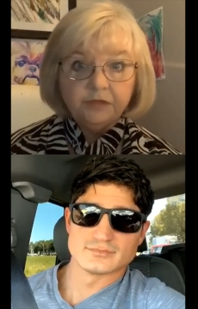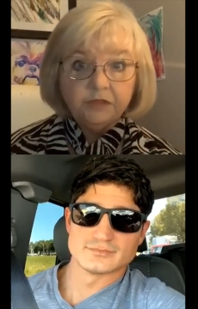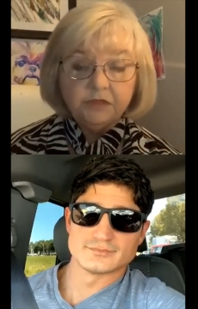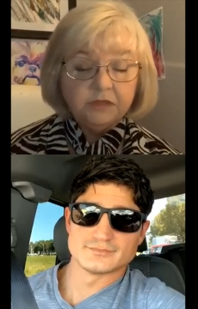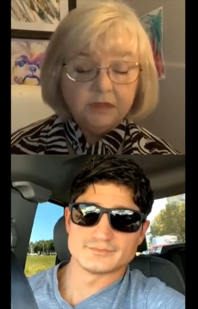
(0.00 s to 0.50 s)

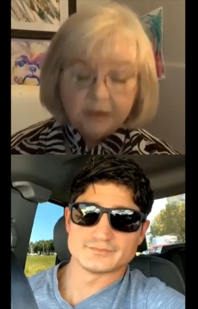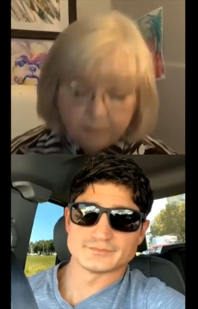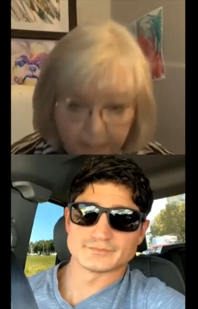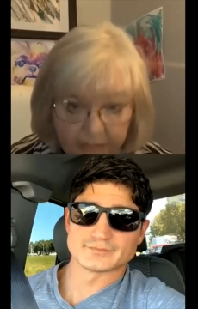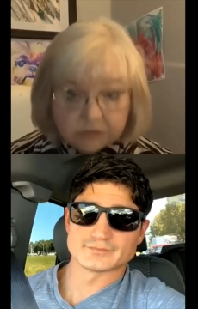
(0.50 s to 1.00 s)
Speaker 1: the
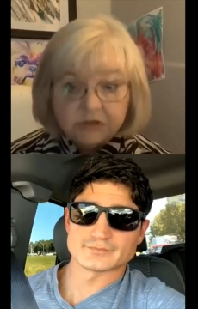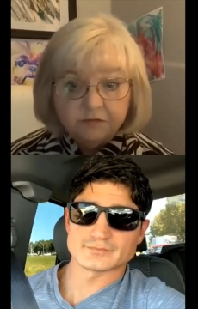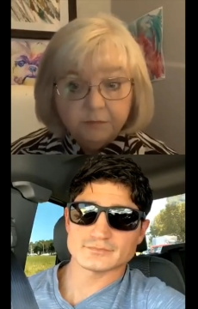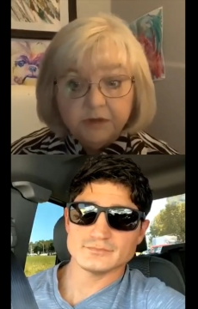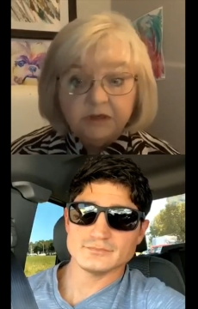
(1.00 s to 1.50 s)
amounts of
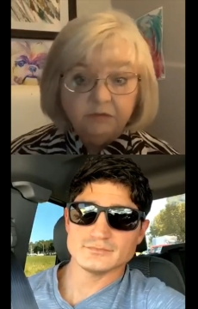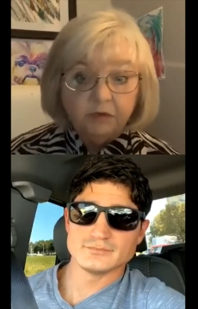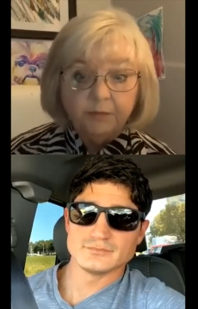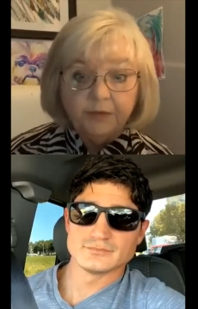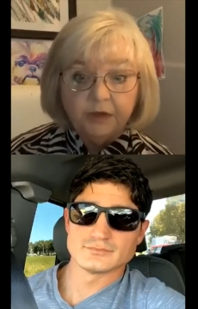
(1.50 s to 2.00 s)
money, Rob,
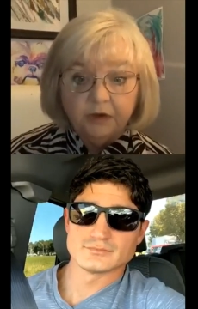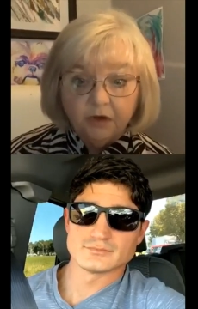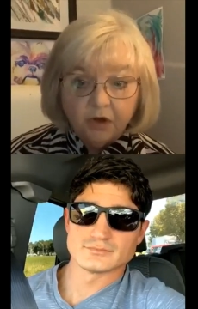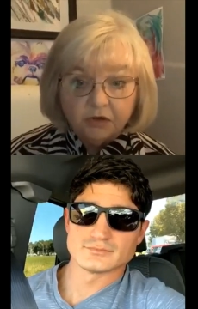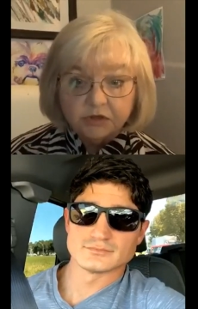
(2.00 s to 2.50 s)
that are
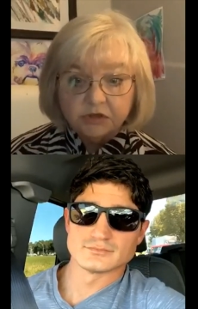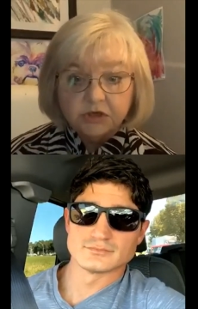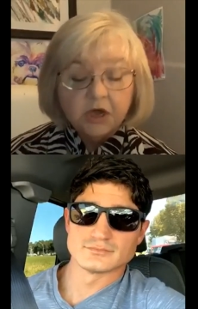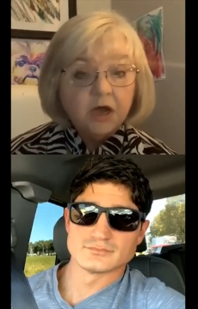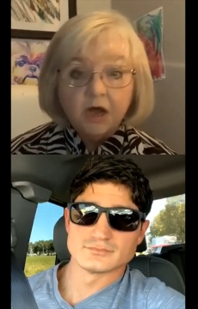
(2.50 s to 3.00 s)
lost
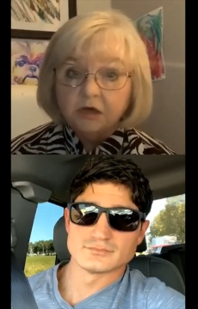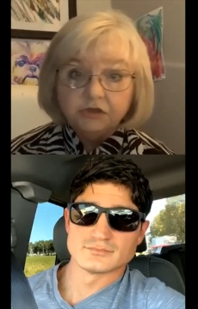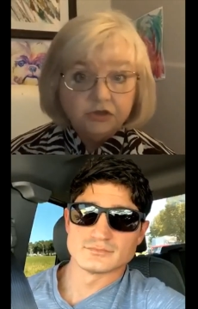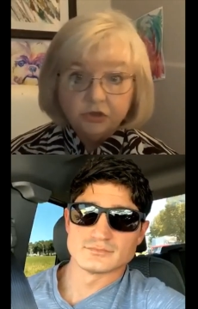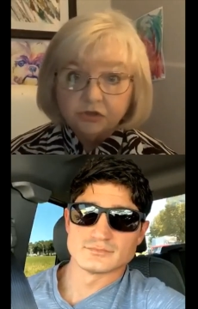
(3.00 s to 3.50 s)
are
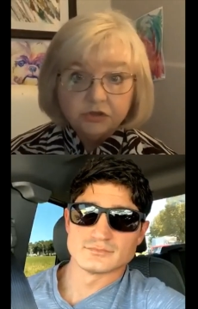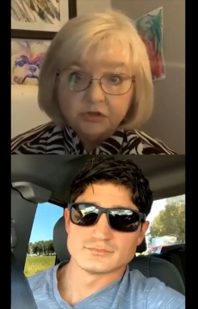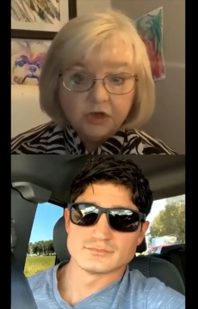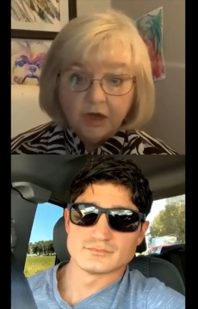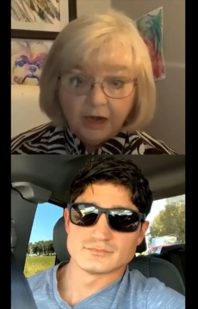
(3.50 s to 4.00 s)
just
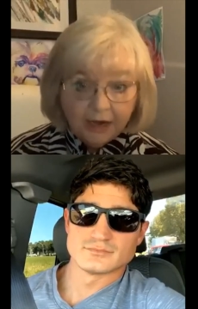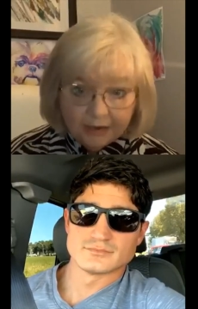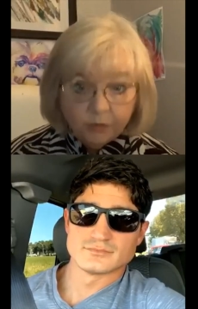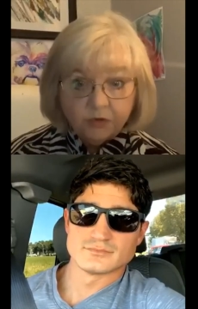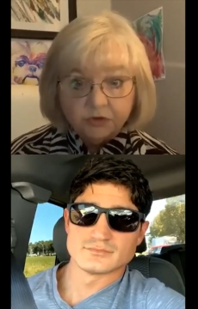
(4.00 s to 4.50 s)
eye
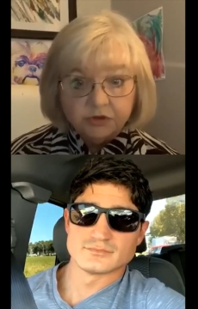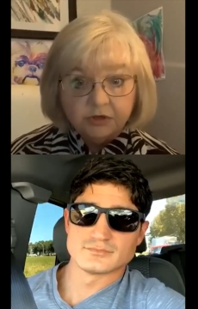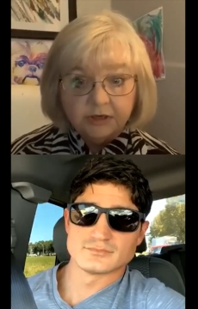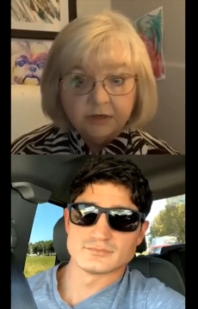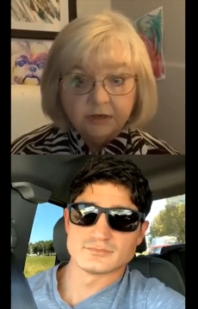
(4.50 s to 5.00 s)
watering.
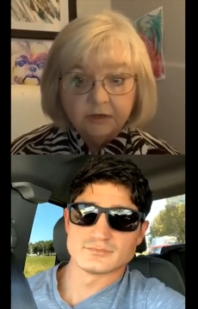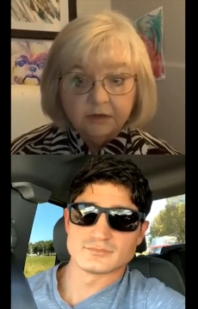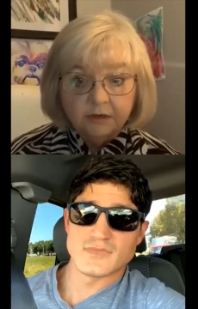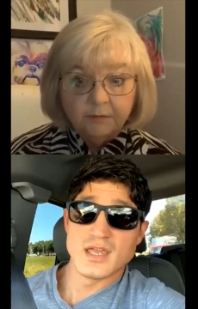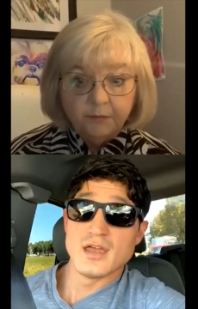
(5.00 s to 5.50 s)

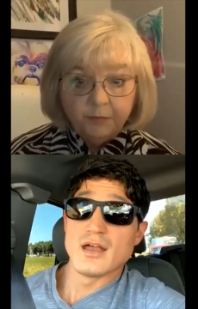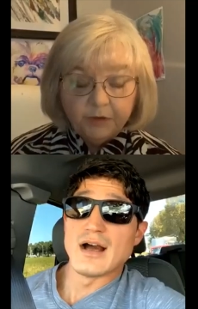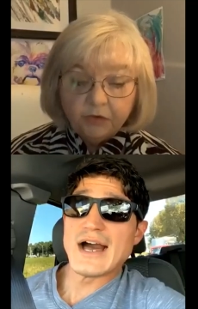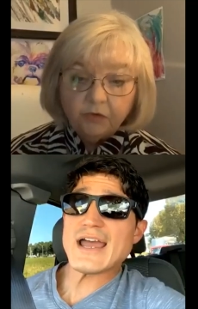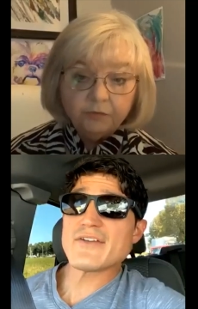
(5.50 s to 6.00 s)

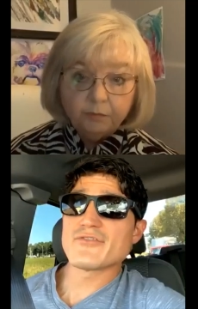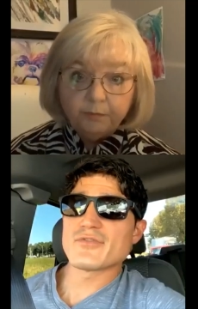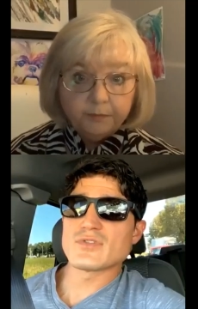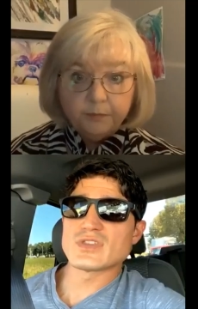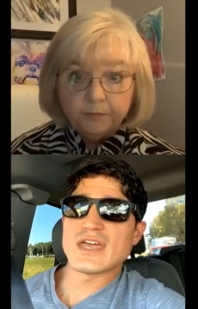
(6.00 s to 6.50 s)
Speaker 2: I've
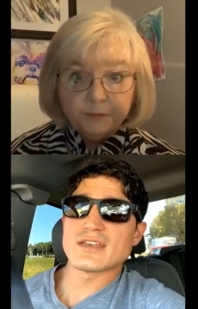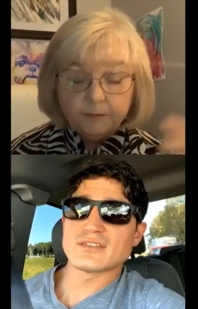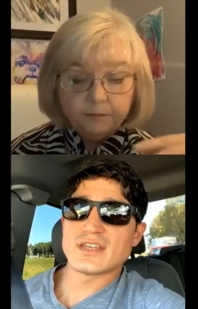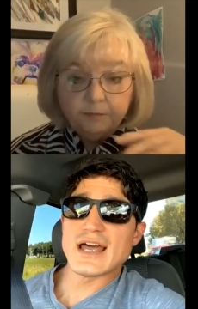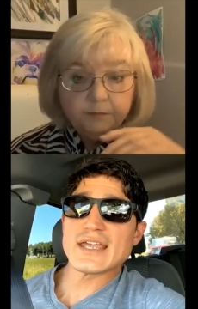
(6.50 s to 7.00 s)
that that
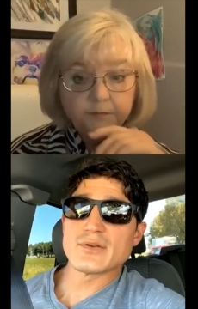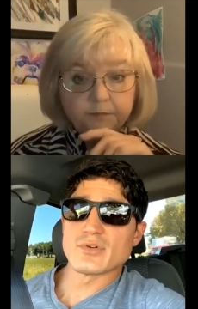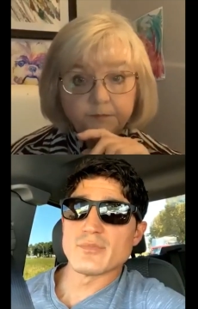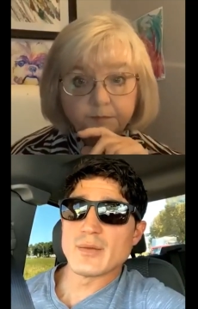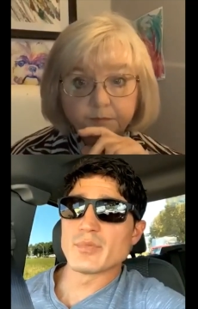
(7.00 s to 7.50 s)
I can
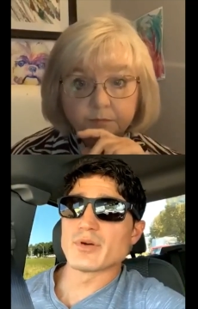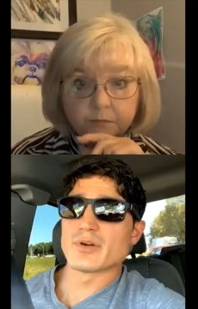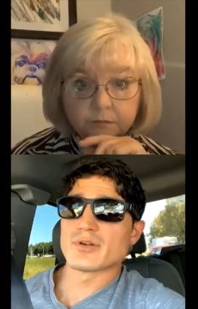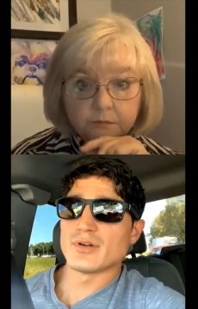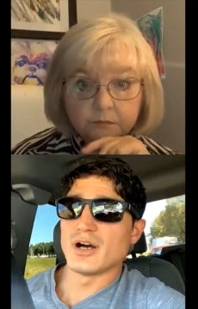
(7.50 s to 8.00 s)
remember
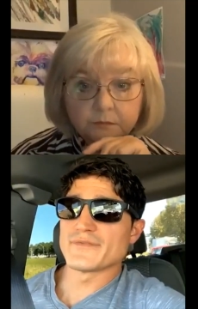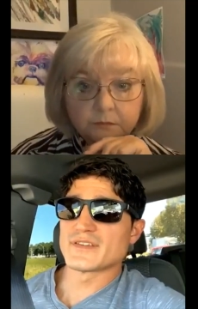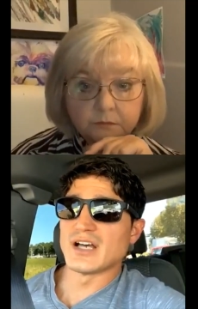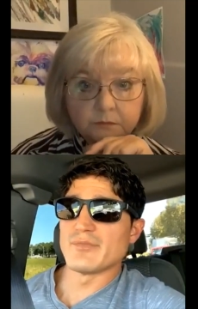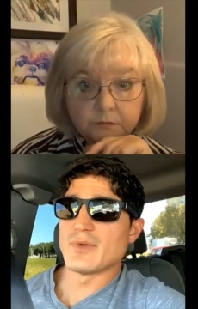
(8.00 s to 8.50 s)
off the top
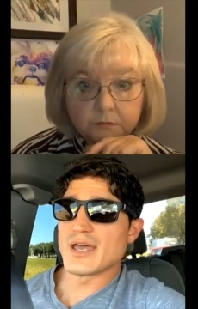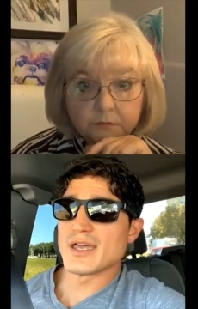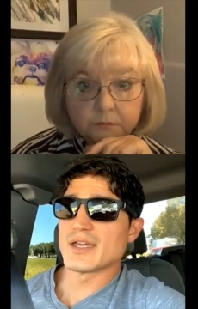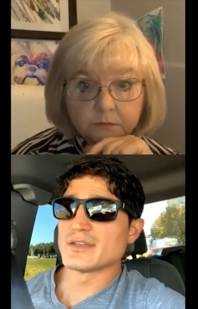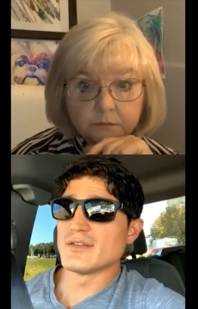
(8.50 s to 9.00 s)
of my head,
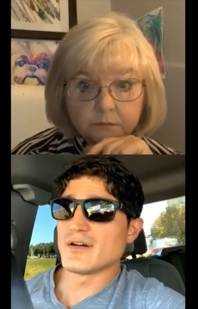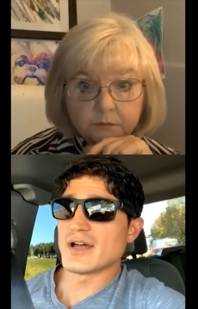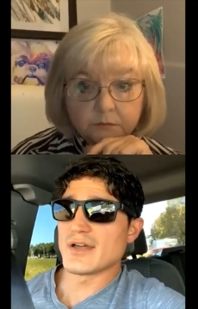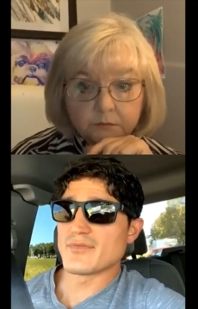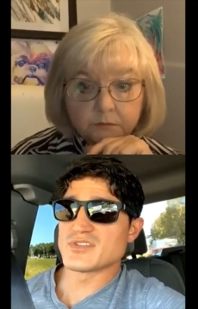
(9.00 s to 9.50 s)
uh,
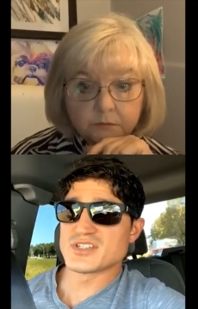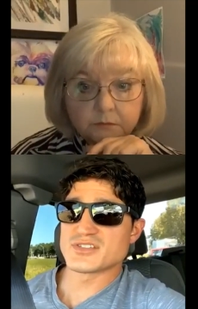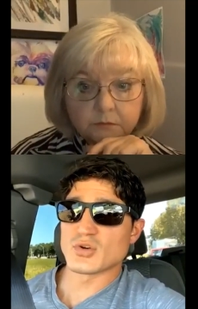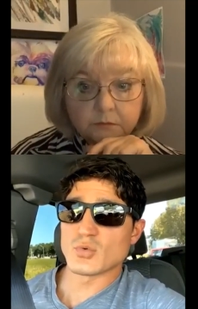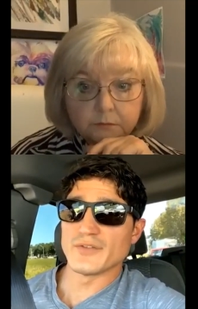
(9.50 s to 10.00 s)
just a
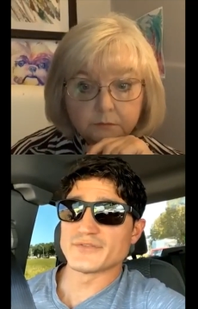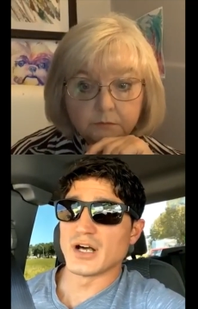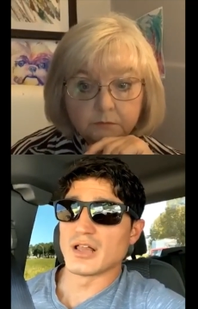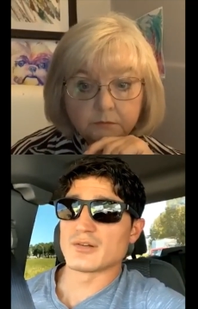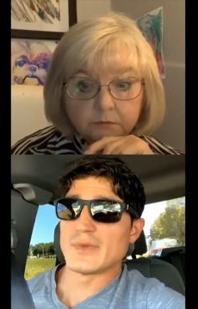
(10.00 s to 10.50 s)
rough dollar
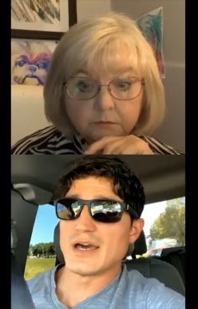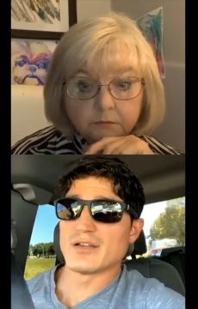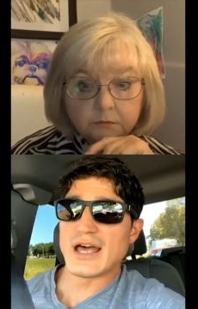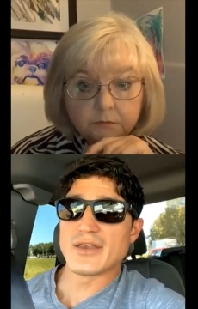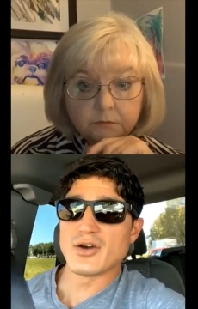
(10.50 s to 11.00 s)
amount. I know